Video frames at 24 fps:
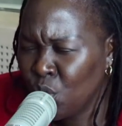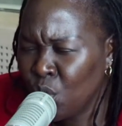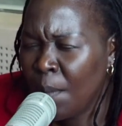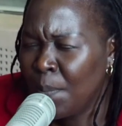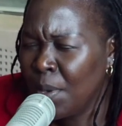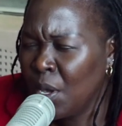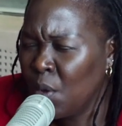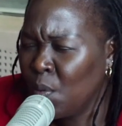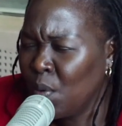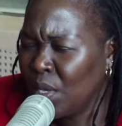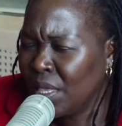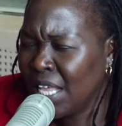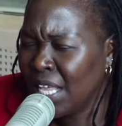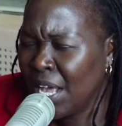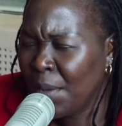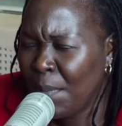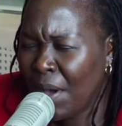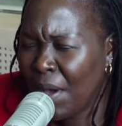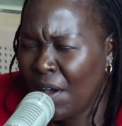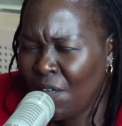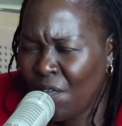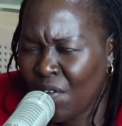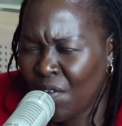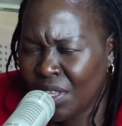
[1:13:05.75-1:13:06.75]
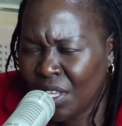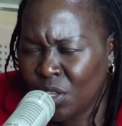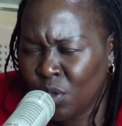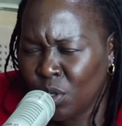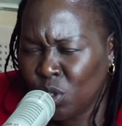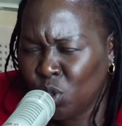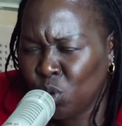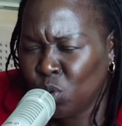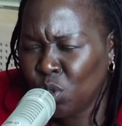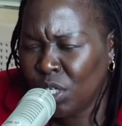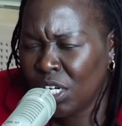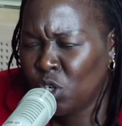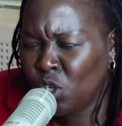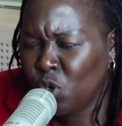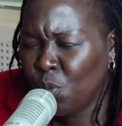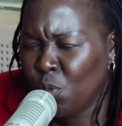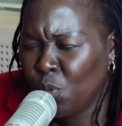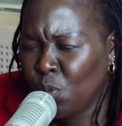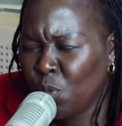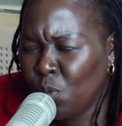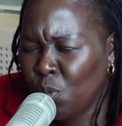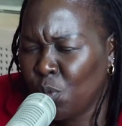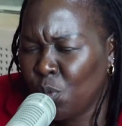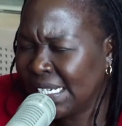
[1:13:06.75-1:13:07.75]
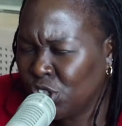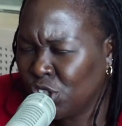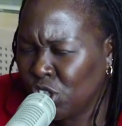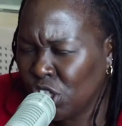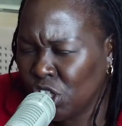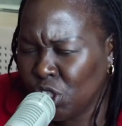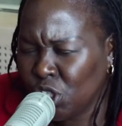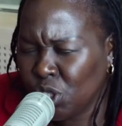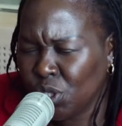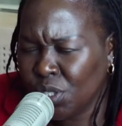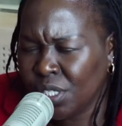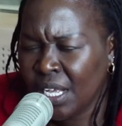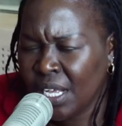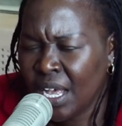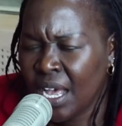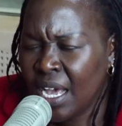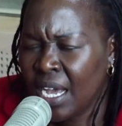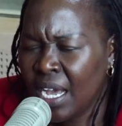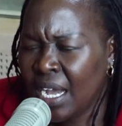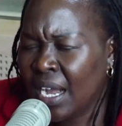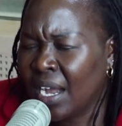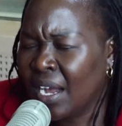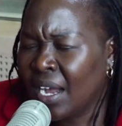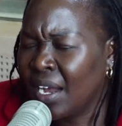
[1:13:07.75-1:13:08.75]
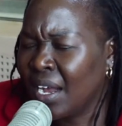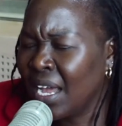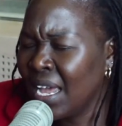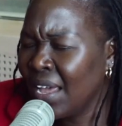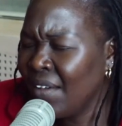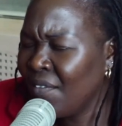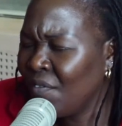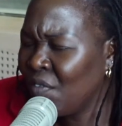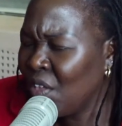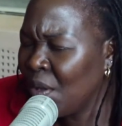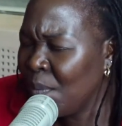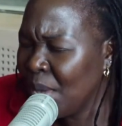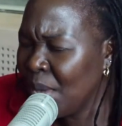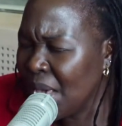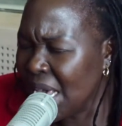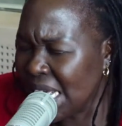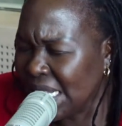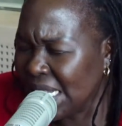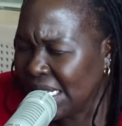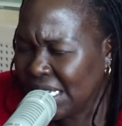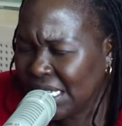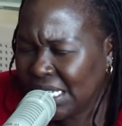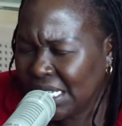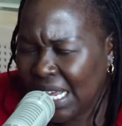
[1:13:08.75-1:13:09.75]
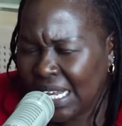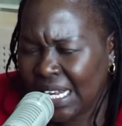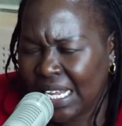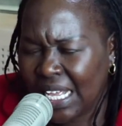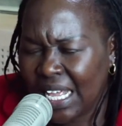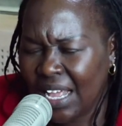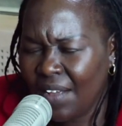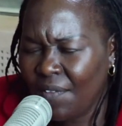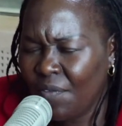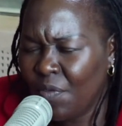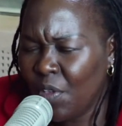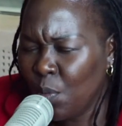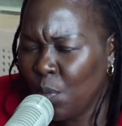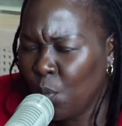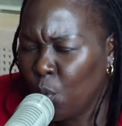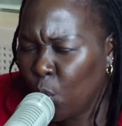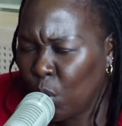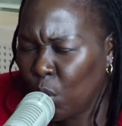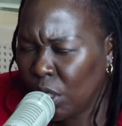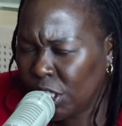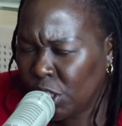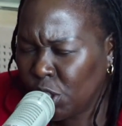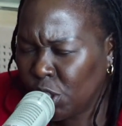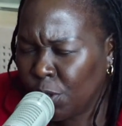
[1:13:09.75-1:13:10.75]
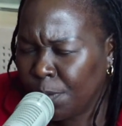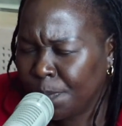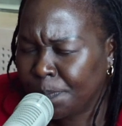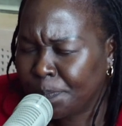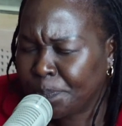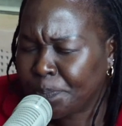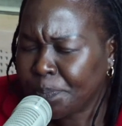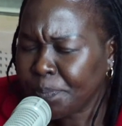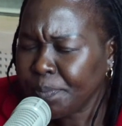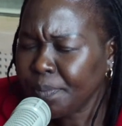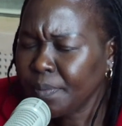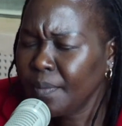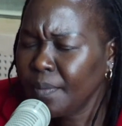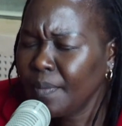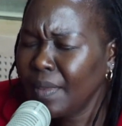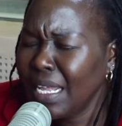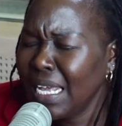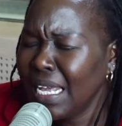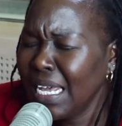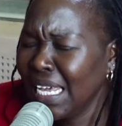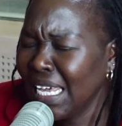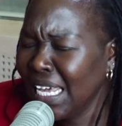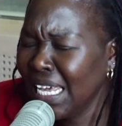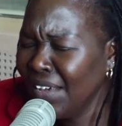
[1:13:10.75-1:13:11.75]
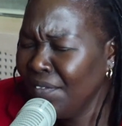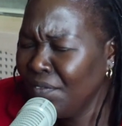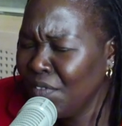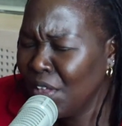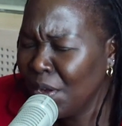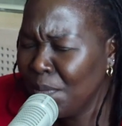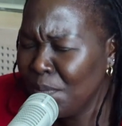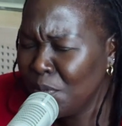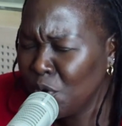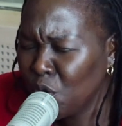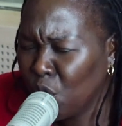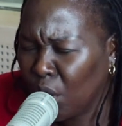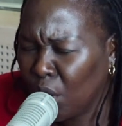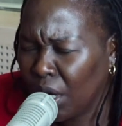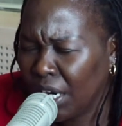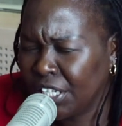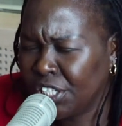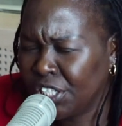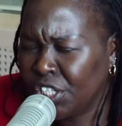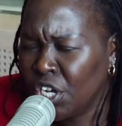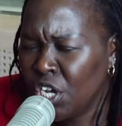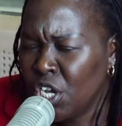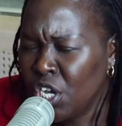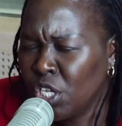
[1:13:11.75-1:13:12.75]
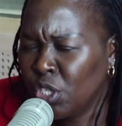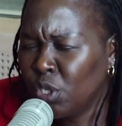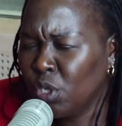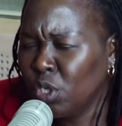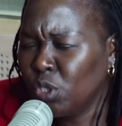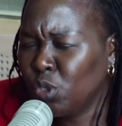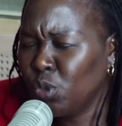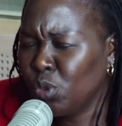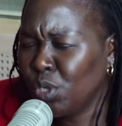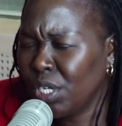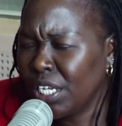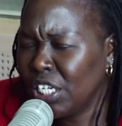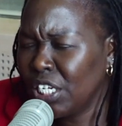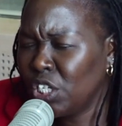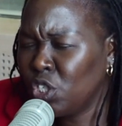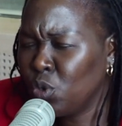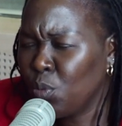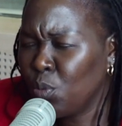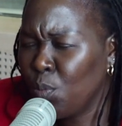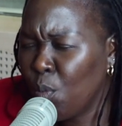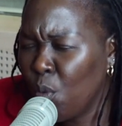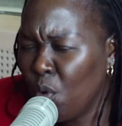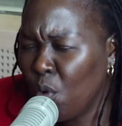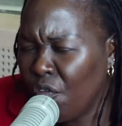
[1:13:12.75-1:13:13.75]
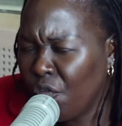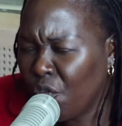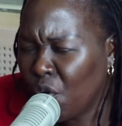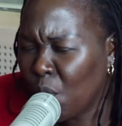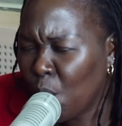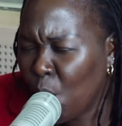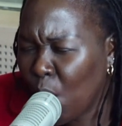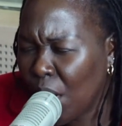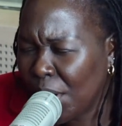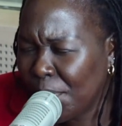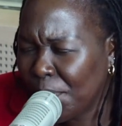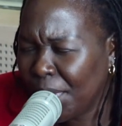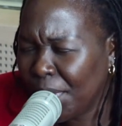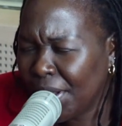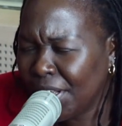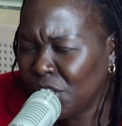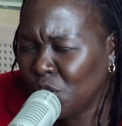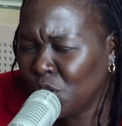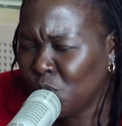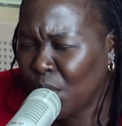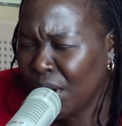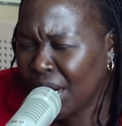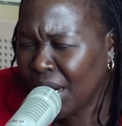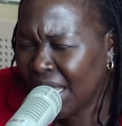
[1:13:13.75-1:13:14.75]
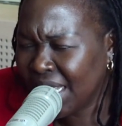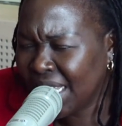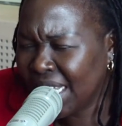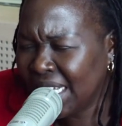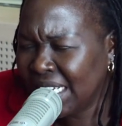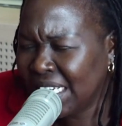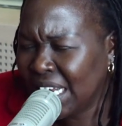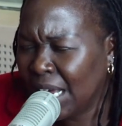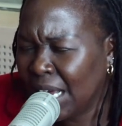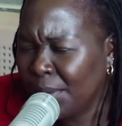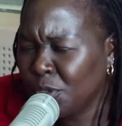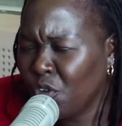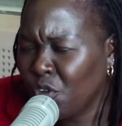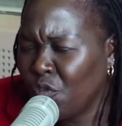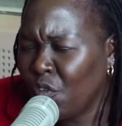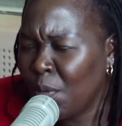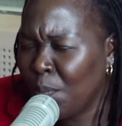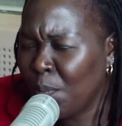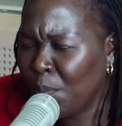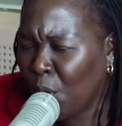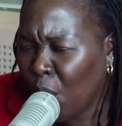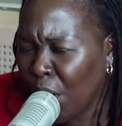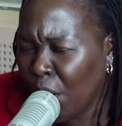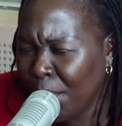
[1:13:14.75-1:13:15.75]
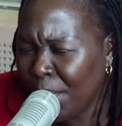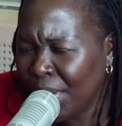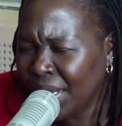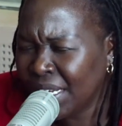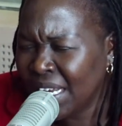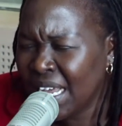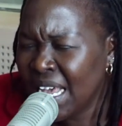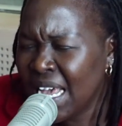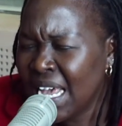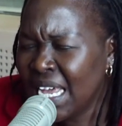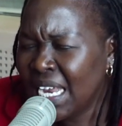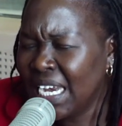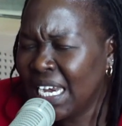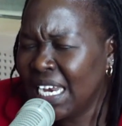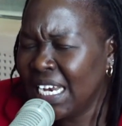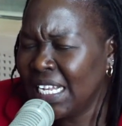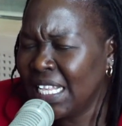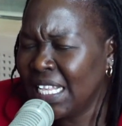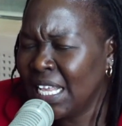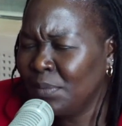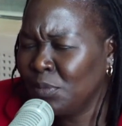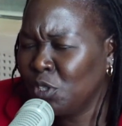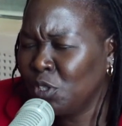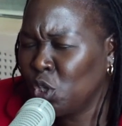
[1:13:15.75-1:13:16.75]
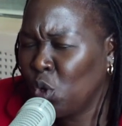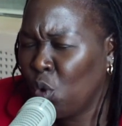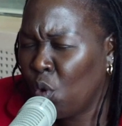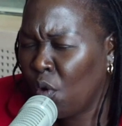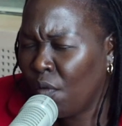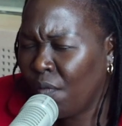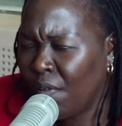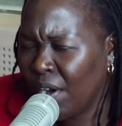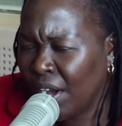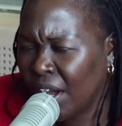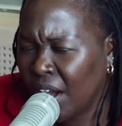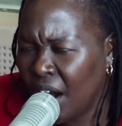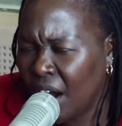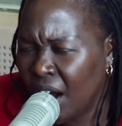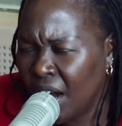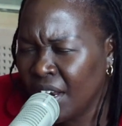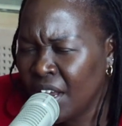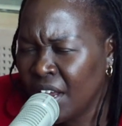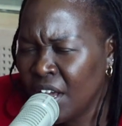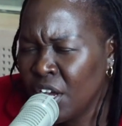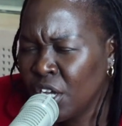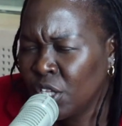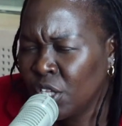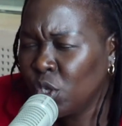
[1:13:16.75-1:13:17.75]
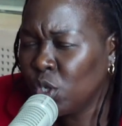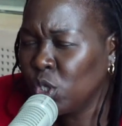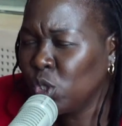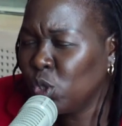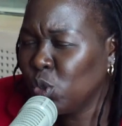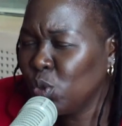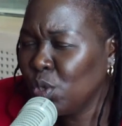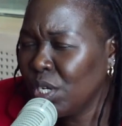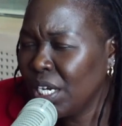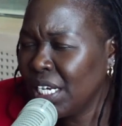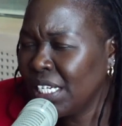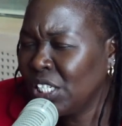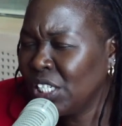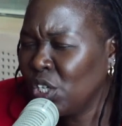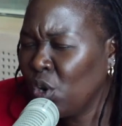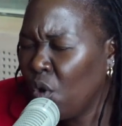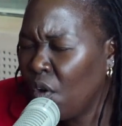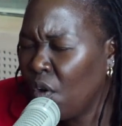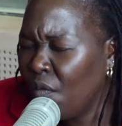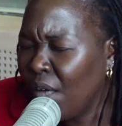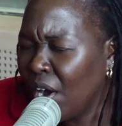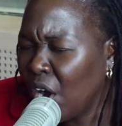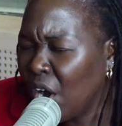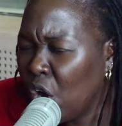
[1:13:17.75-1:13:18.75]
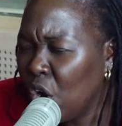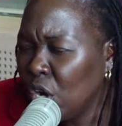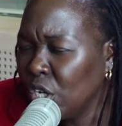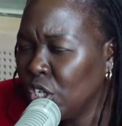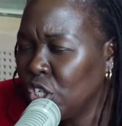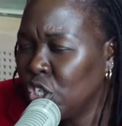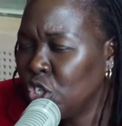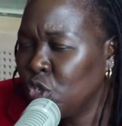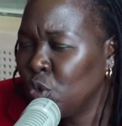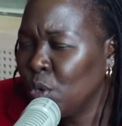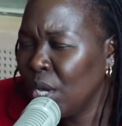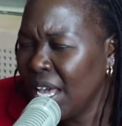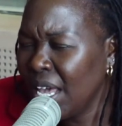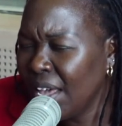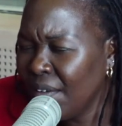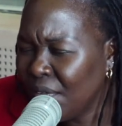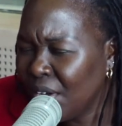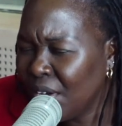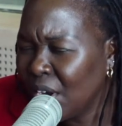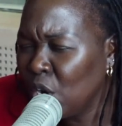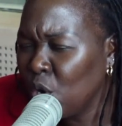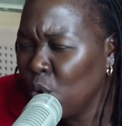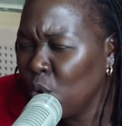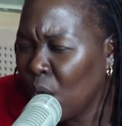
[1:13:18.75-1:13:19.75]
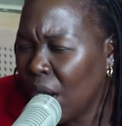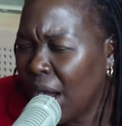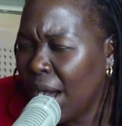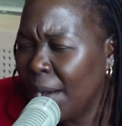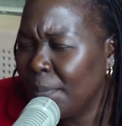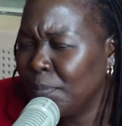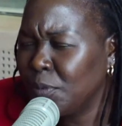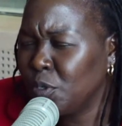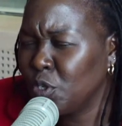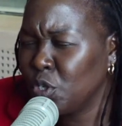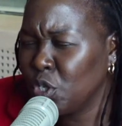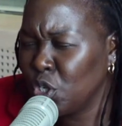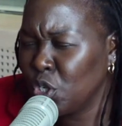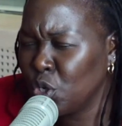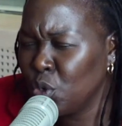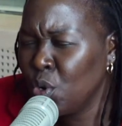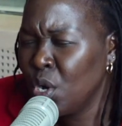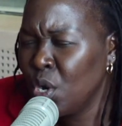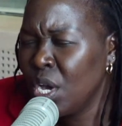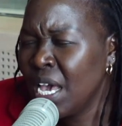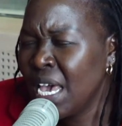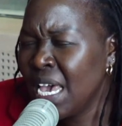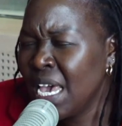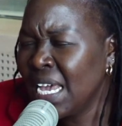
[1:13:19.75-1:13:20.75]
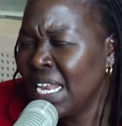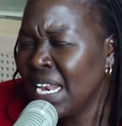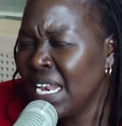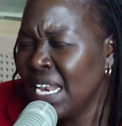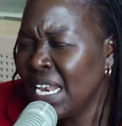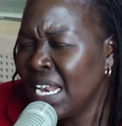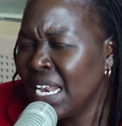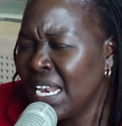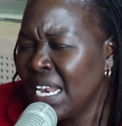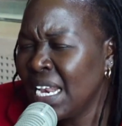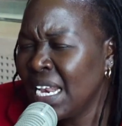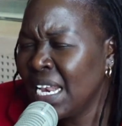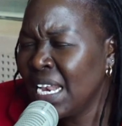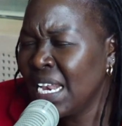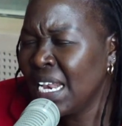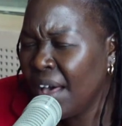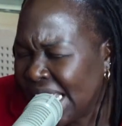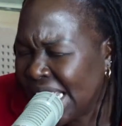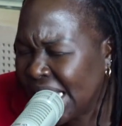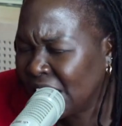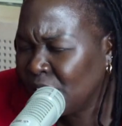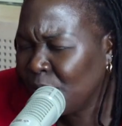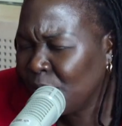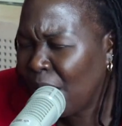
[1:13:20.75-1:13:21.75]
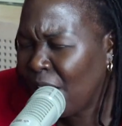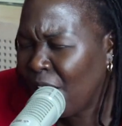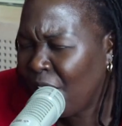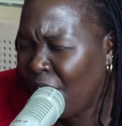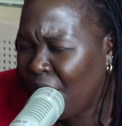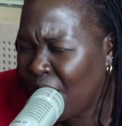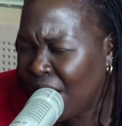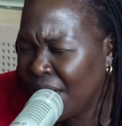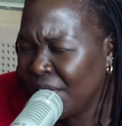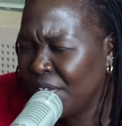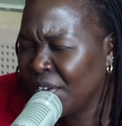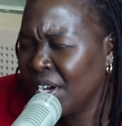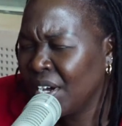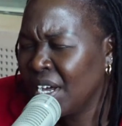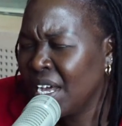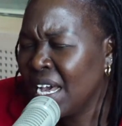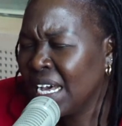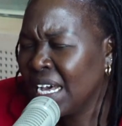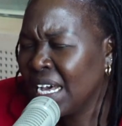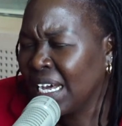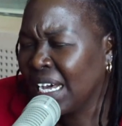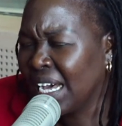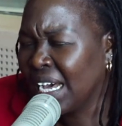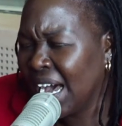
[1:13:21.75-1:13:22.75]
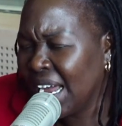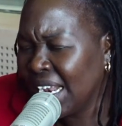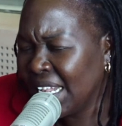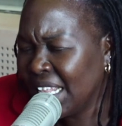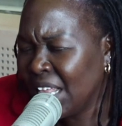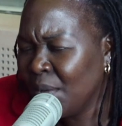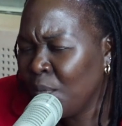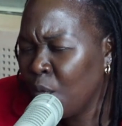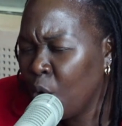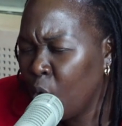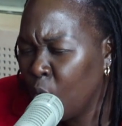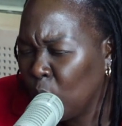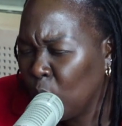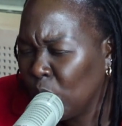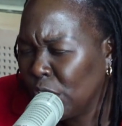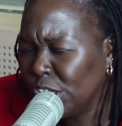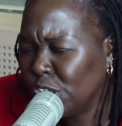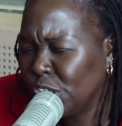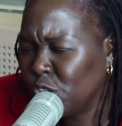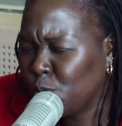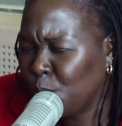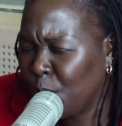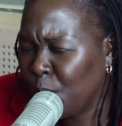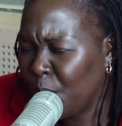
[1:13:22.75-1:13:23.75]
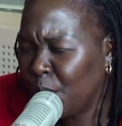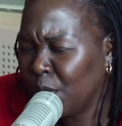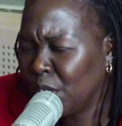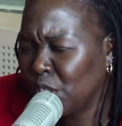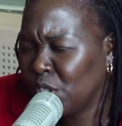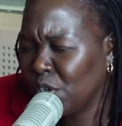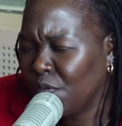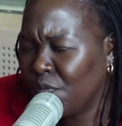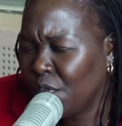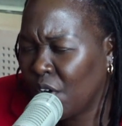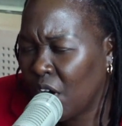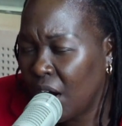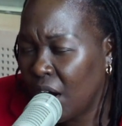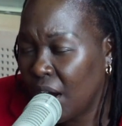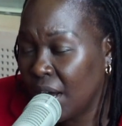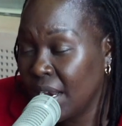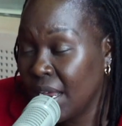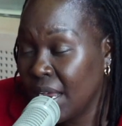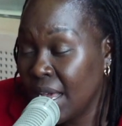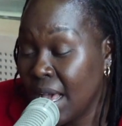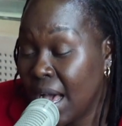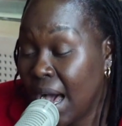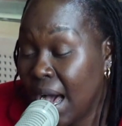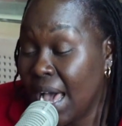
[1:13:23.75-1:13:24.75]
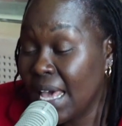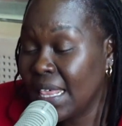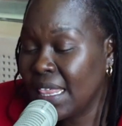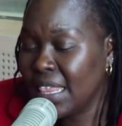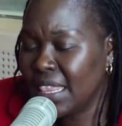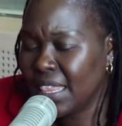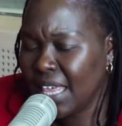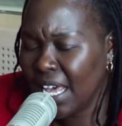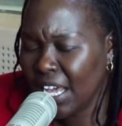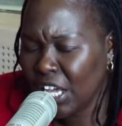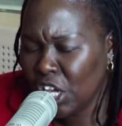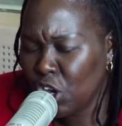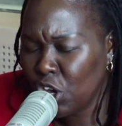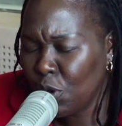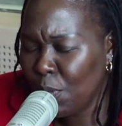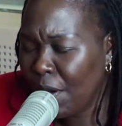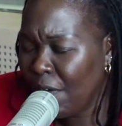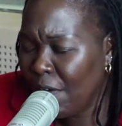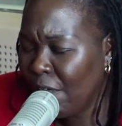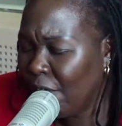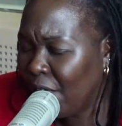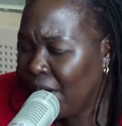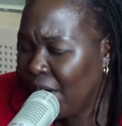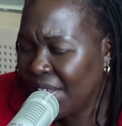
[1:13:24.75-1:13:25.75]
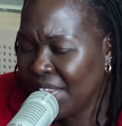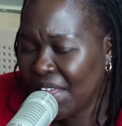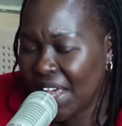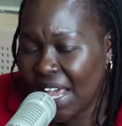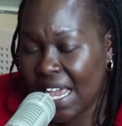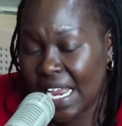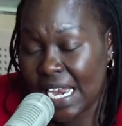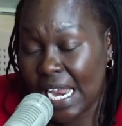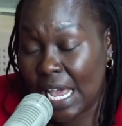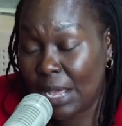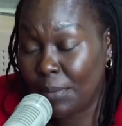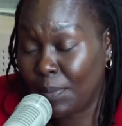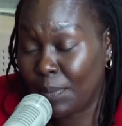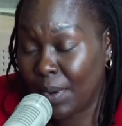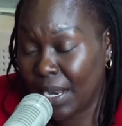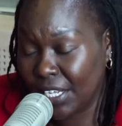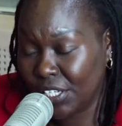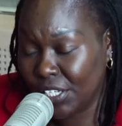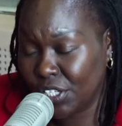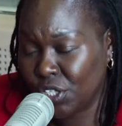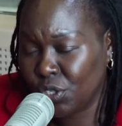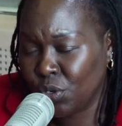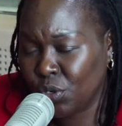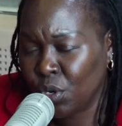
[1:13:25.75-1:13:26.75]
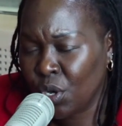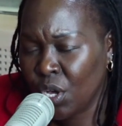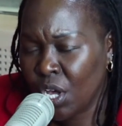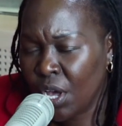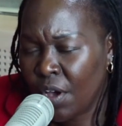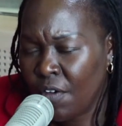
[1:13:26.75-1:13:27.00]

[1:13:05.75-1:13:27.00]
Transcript: Be with them, my Father. Those who need to make decisions, give them insight, give them wisdom give them knowledge. Those who need to move from one place to another in terms of employment, lead them, Jehovah God. Those who need Jehovah God to even look up to you in other things, my Father, guide them, Holy Spirit of God. I thank you, my Father, and I bless you.